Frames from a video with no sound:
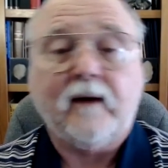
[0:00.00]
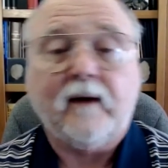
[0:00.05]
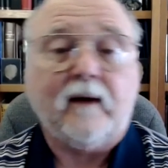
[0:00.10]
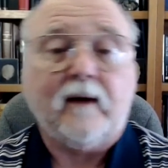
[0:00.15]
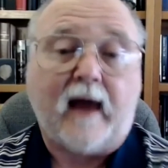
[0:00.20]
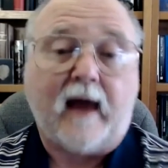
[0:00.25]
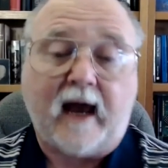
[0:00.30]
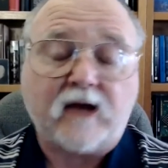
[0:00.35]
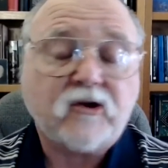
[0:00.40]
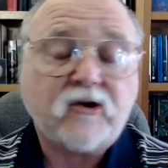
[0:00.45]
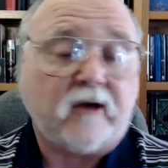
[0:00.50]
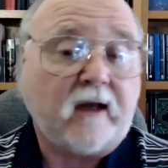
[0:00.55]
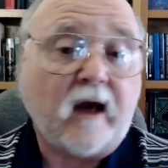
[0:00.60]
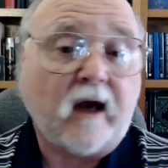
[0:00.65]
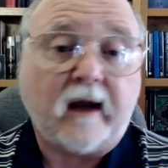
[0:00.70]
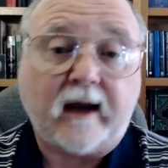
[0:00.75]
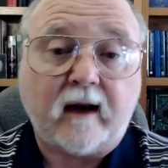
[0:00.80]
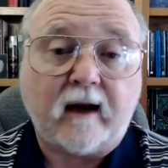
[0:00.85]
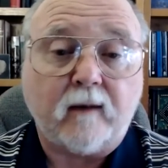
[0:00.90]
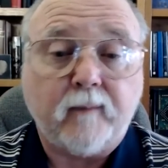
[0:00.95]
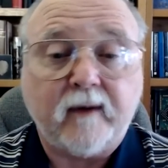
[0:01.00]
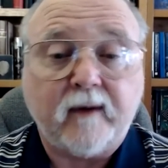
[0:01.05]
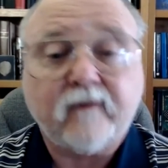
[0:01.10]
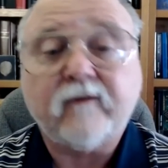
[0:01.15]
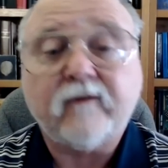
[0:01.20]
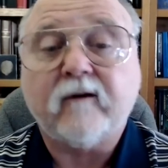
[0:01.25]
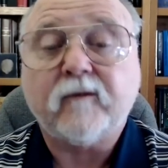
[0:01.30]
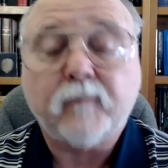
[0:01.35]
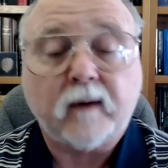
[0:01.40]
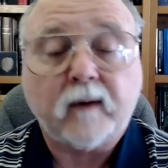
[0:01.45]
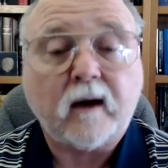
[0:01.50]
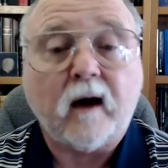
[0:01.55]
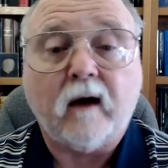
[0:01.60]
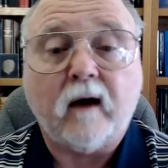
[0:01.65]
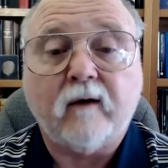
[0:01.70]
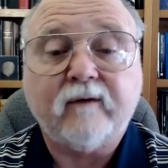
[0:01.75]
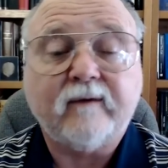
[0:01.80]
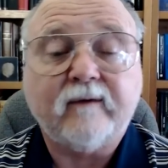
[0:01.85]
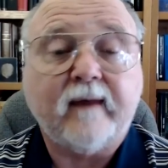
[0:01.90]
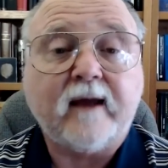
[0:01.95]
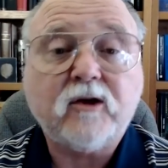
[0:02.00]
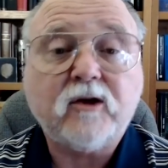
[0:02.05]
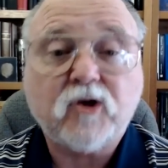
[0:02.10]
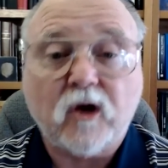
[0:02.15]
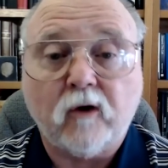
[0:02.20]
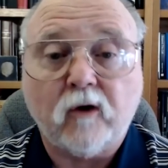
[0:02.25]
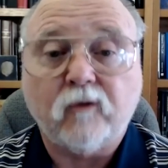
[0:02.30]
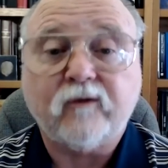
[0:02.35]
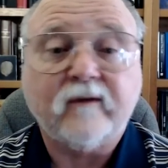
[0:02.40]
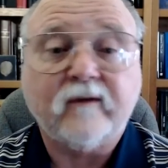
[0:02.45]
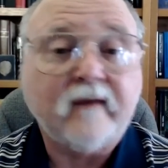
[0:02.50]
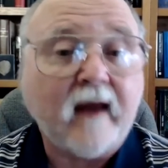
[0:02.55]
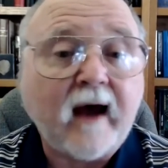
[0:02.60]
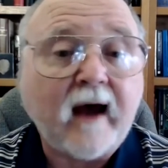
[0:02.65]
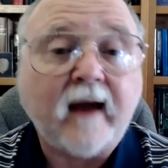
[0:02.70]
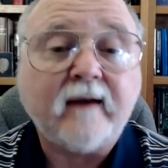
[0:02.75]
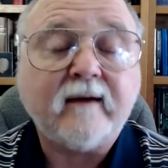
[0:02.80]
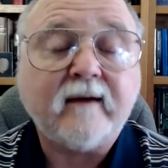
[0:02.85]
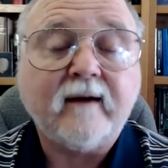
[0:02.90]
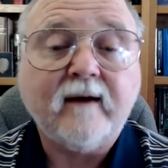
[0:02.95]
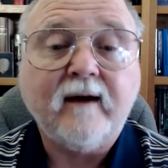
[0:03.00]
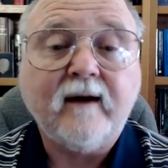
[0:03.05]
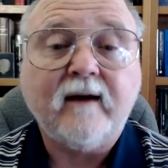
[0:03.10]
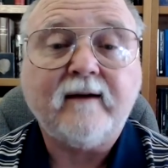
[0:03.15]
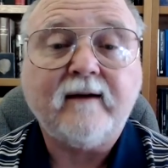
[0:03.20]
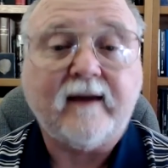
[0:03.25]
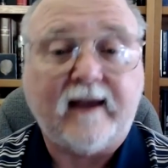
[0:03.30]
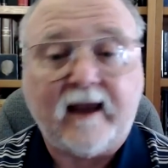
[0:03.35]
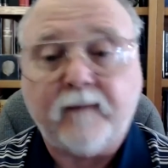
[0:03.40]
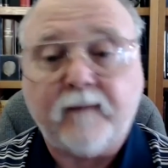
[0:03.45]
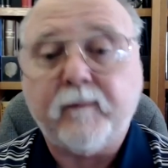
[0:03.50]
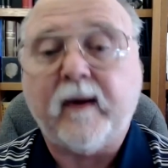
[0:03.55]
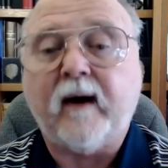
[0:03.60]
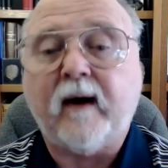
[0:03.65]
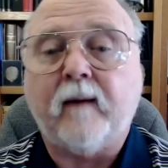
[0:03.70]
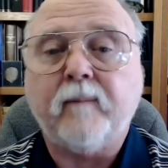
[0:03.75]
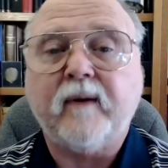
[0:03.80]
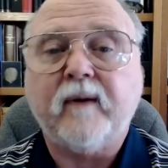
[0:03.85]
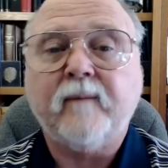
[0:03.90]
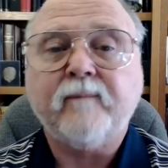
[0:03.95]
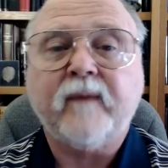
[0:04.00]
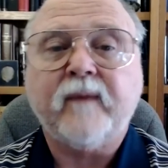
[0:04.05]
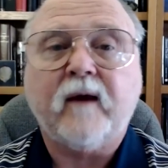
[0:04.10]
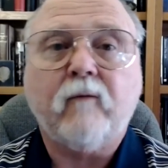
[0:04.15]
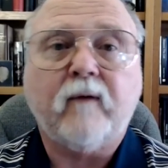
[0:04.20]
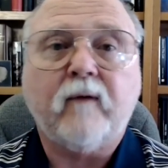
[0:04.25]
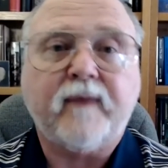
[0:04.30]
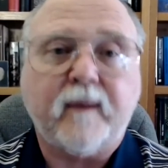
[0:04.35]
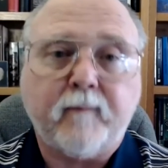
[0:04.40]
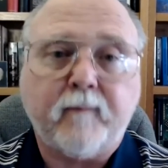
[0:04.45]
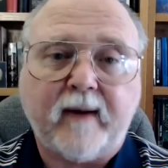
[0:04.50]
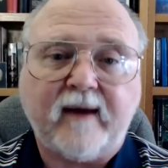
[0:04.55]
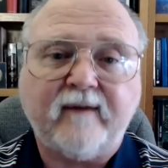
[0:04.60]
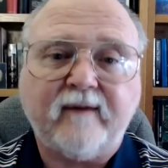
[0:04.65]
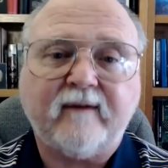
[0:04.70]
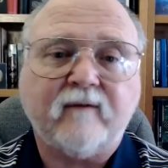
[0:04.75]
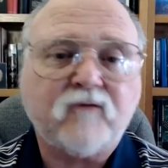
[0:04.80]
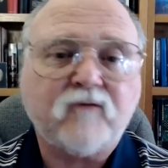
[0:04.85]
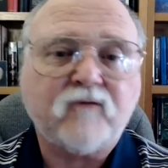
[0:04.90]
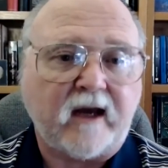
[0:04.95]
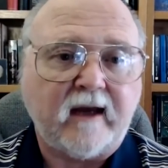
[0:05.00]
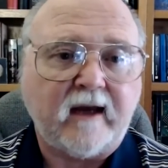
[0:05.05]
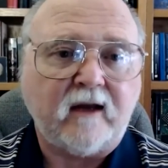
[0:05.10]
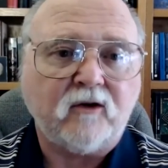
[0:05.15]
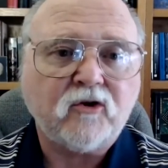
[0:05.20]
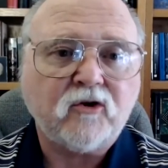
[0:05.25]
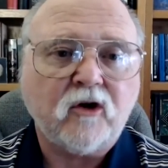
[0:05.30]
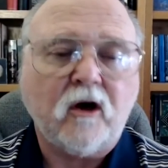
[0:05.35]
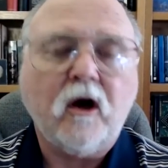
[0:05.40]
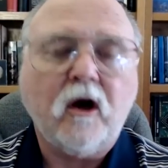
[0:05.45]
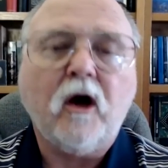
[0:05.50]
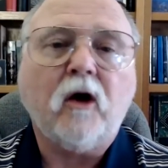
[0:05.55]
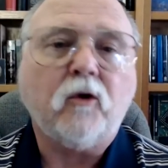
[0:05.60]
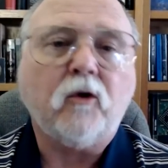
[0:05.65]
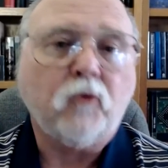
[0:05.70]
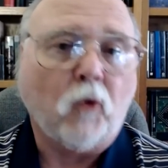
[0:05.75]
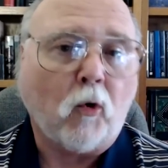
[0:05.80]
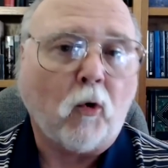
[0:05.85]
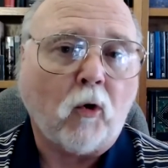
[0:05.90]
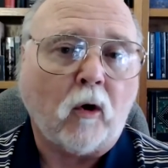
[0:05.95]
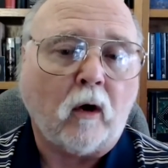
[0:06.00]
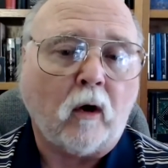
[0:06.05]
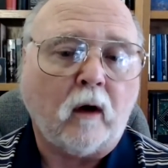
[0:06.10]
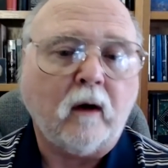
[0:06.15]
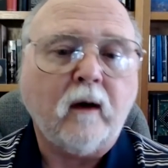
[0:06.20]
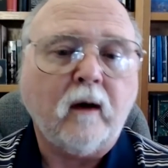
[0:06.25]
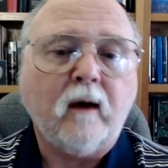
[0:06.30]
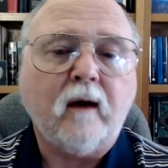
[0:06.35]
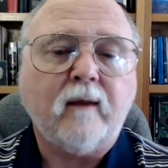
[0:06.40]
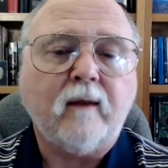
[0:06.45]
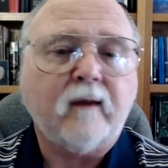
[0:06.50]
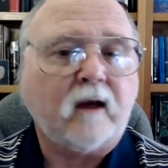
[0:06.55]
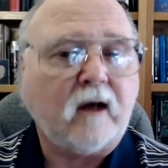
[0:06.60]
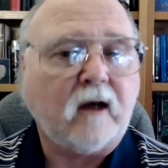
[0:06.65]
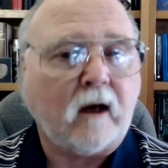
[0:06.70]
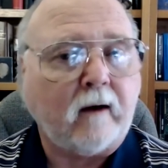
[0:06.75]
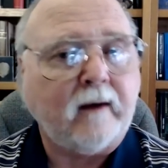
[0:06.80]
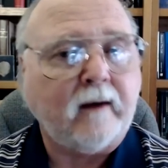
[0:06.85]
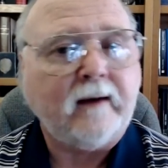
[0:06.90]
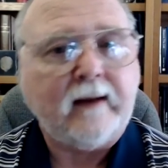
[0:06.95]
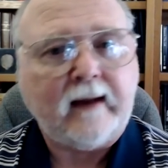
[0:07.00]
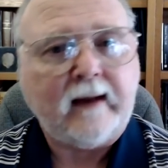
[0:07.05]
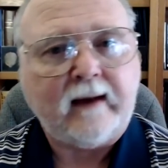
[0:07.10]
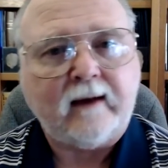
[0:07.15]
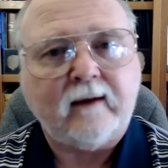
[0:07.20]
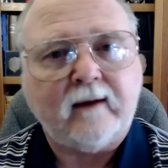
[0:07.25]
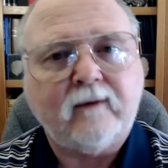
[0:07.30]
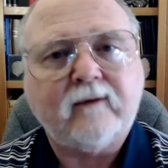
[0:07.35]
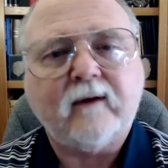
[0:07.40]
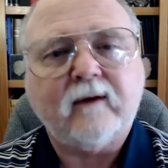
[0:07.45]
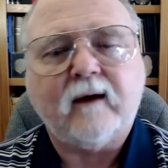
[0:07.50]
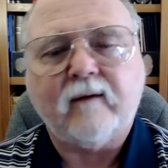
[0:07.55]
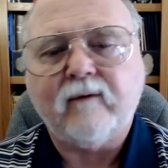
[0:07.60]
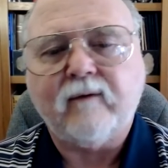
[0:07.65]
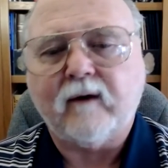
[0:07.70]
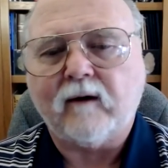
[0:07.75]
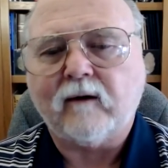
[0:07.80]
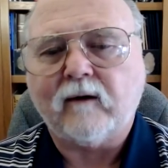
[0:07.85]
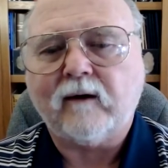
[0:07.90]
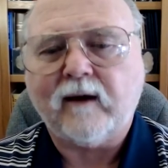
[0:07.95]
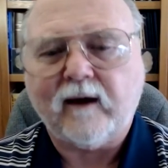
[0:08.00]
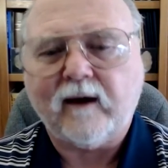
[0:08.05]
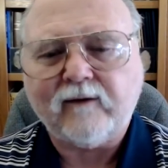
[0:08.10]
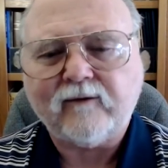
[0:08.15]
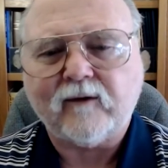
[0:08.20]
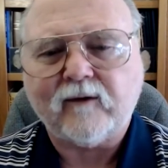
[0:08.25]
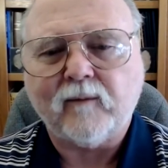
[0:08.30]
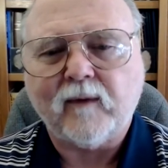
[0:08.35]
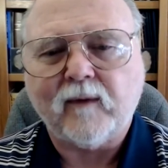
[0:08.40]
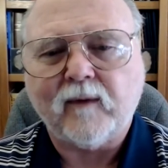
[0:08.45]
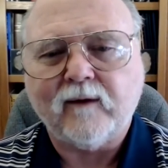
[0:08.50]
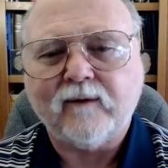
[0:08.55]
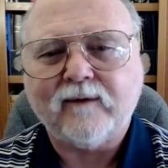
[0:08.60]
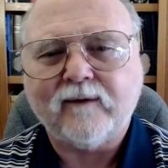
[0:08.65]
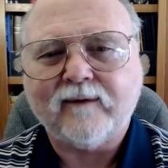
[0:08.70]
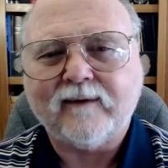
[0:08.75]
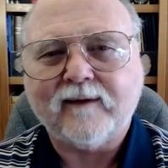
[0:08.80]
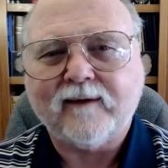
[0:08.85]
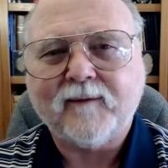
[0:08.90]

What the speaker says: actually gone out of business because they chose not to keep up with the pace of change, nor the current needs of their customers.